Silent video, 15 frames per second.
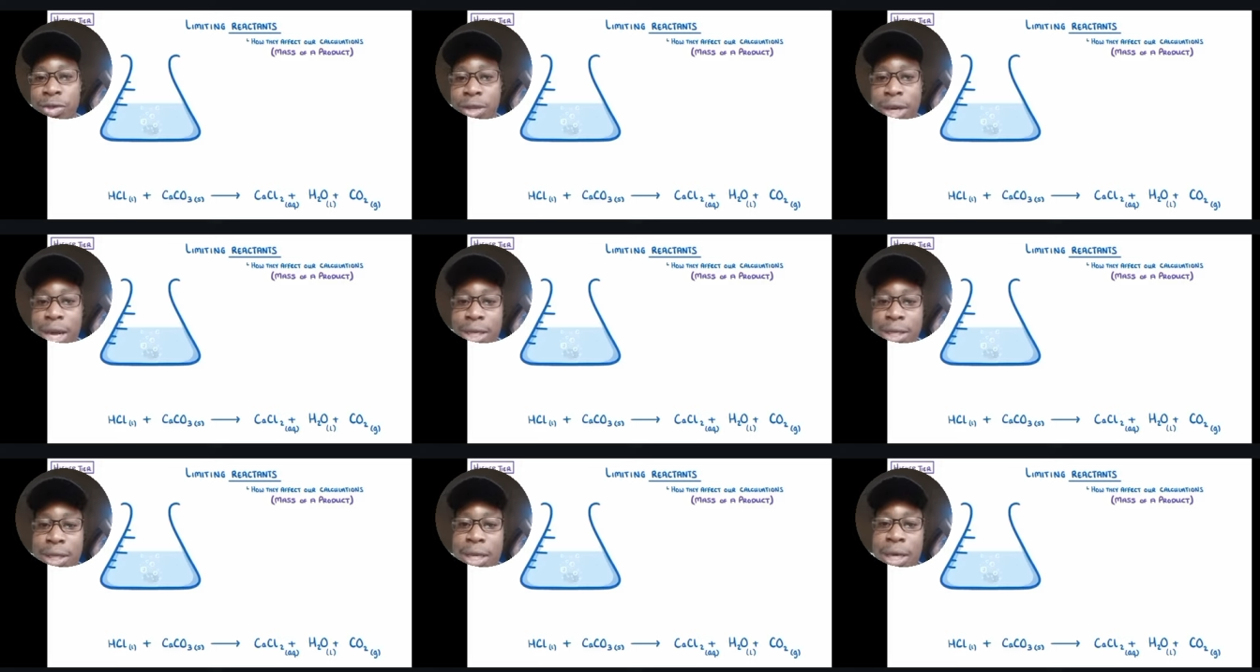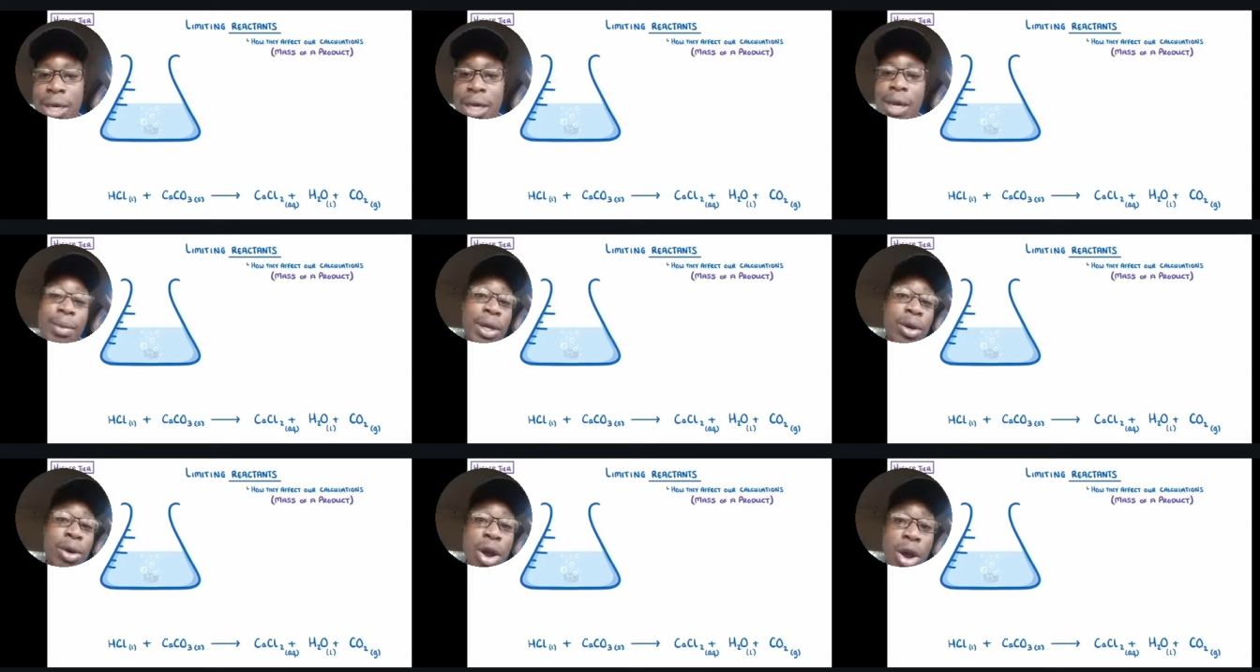of the gas
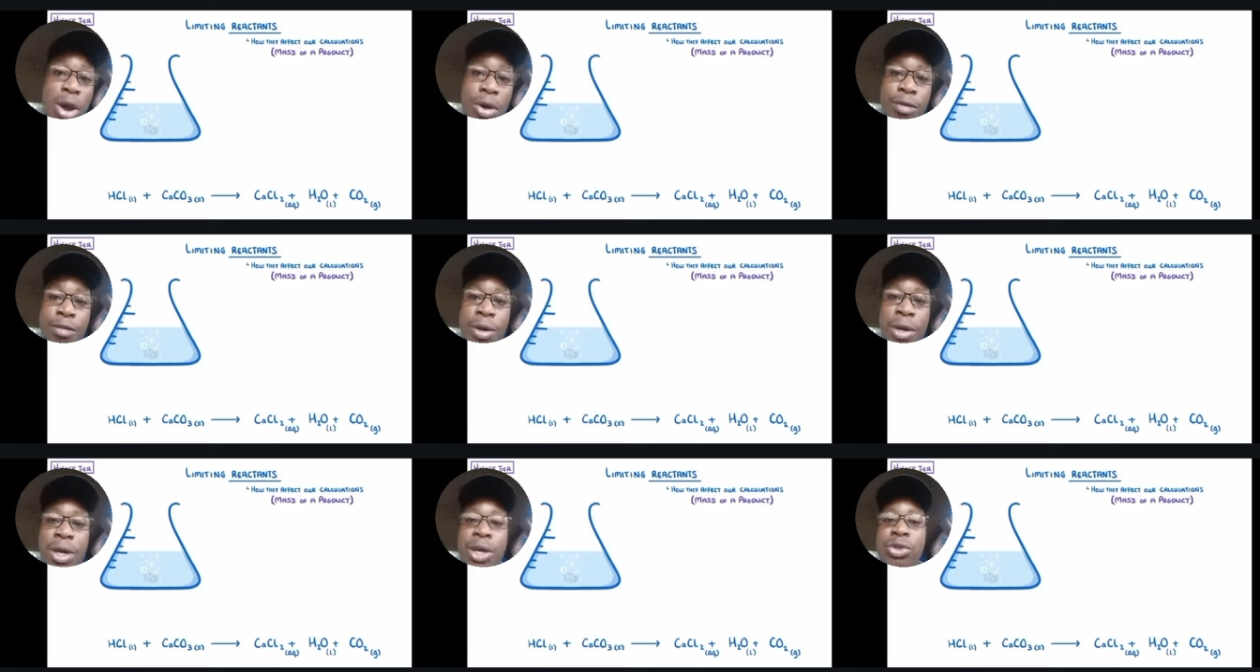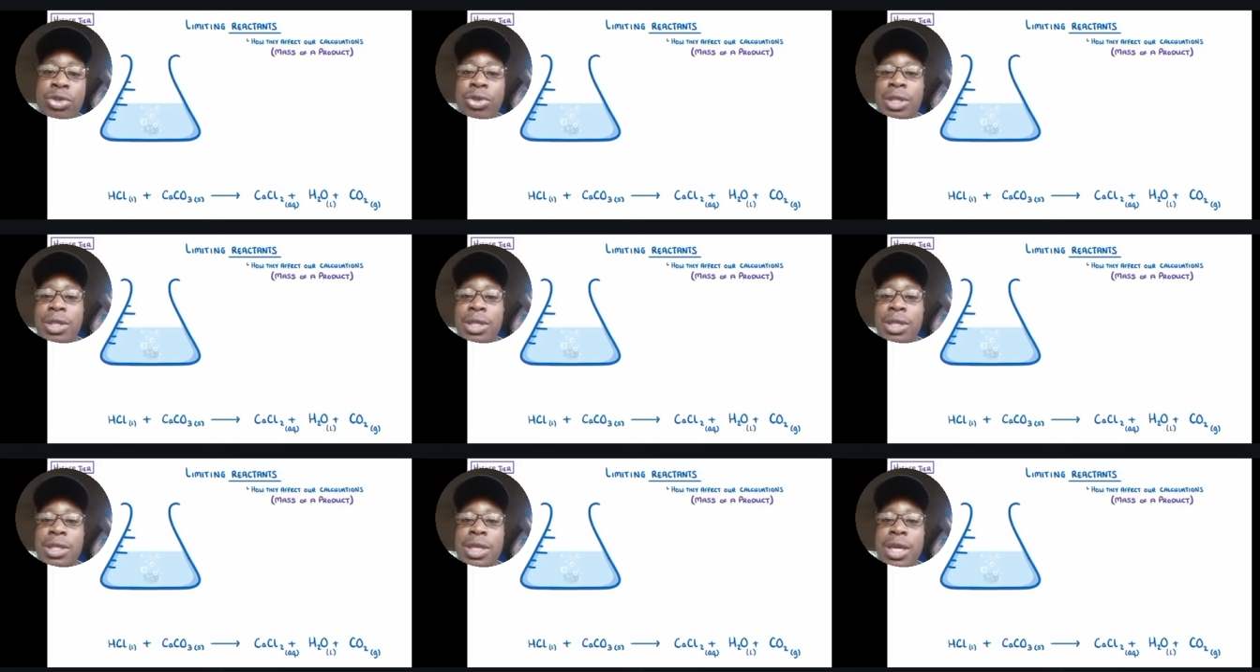coming off. So
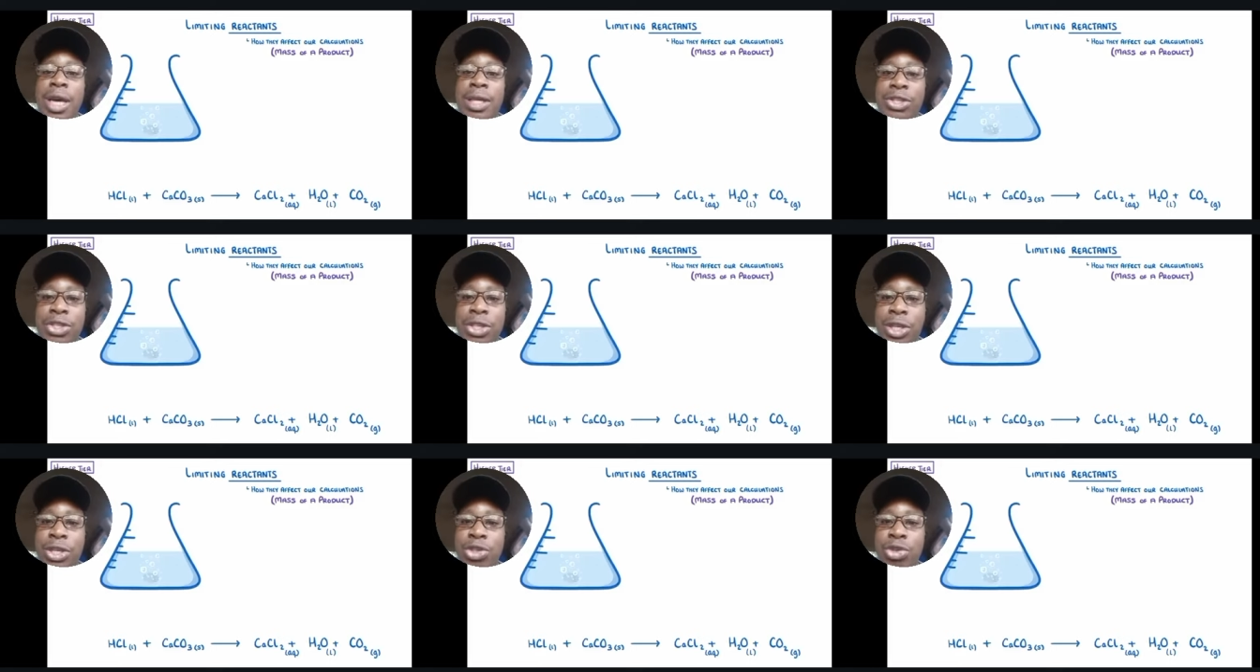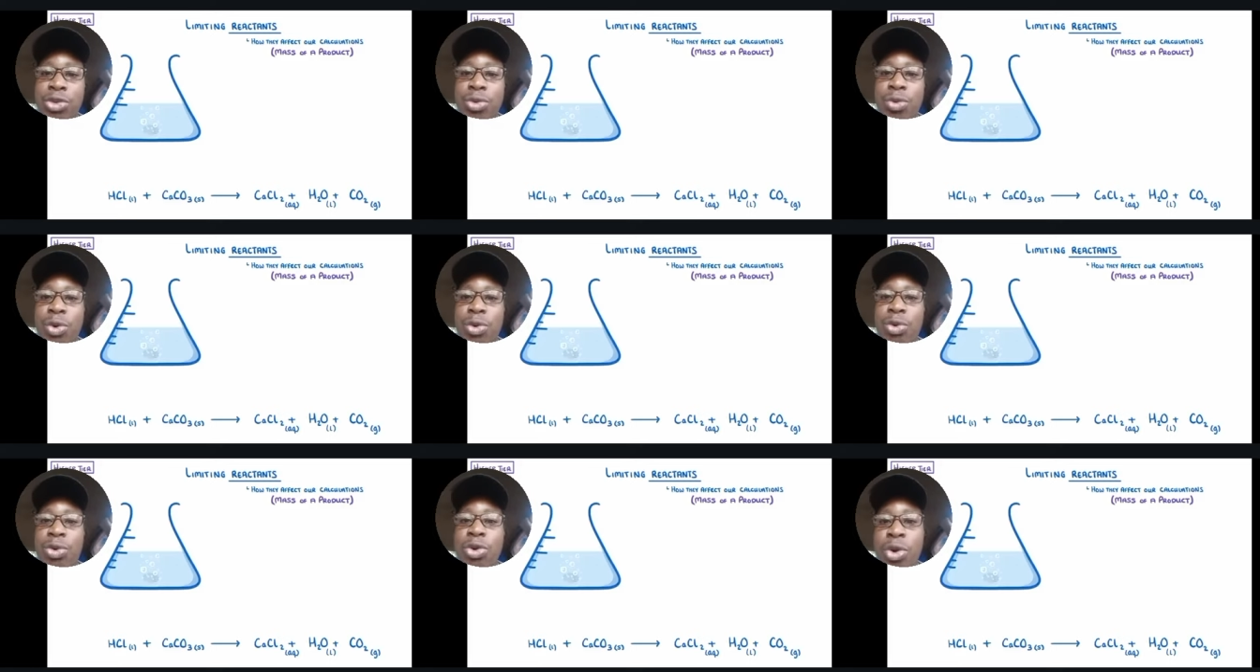at this stage you
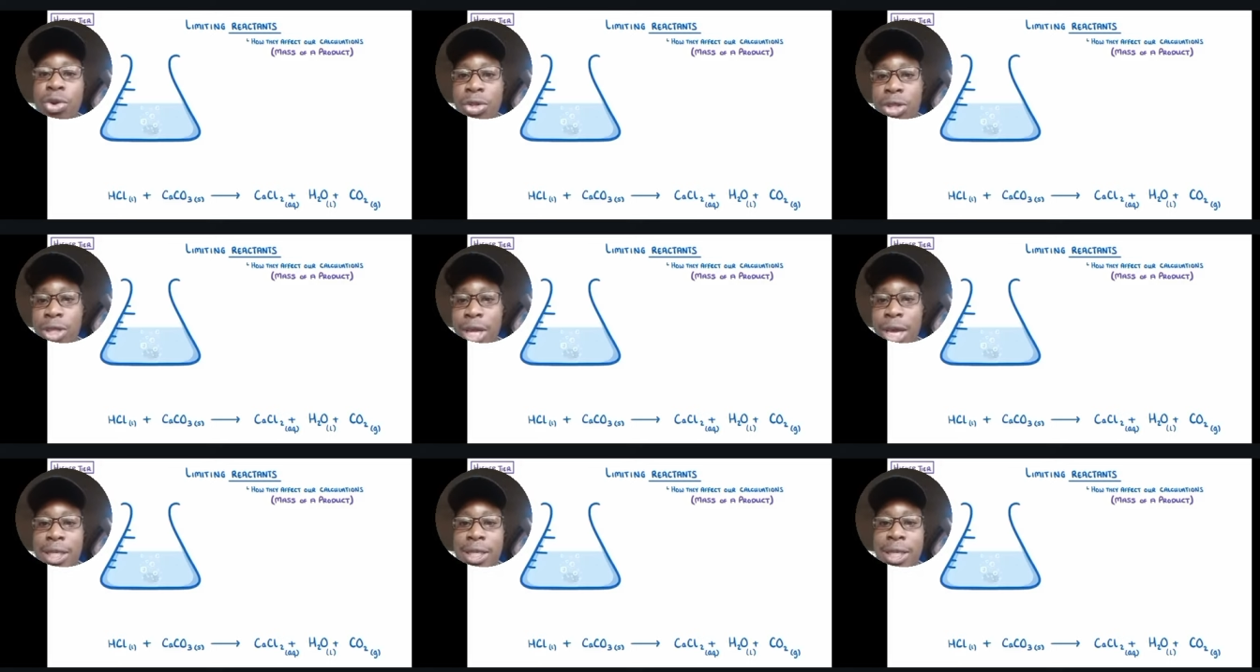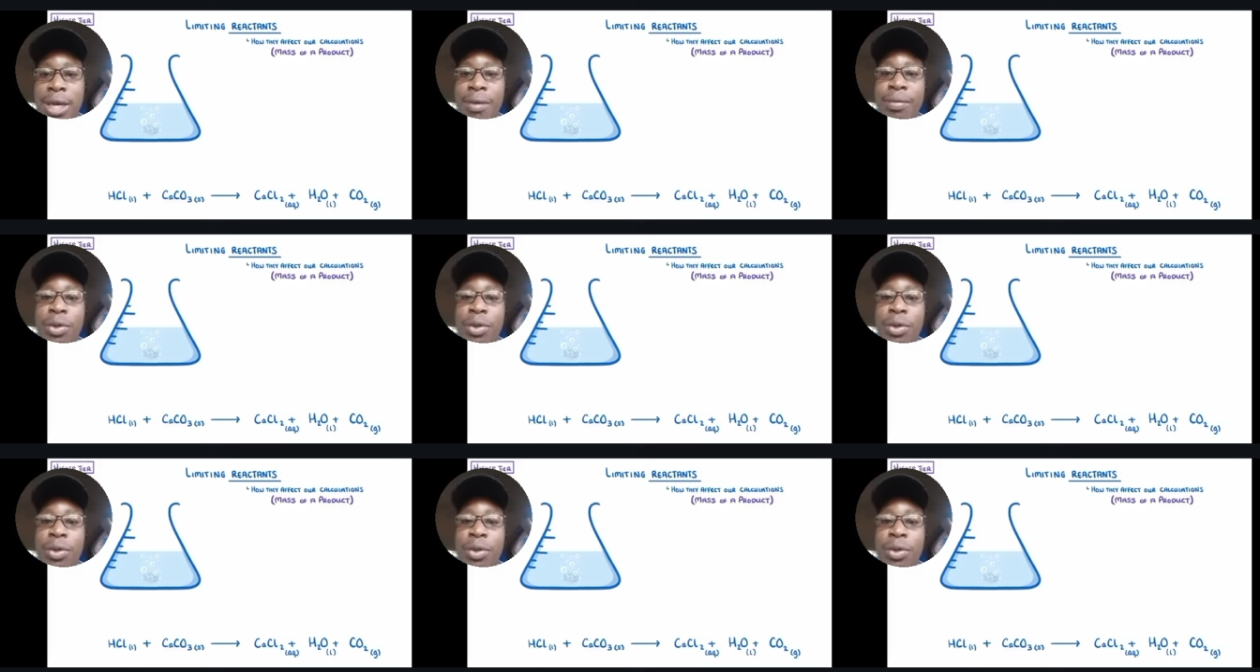will know that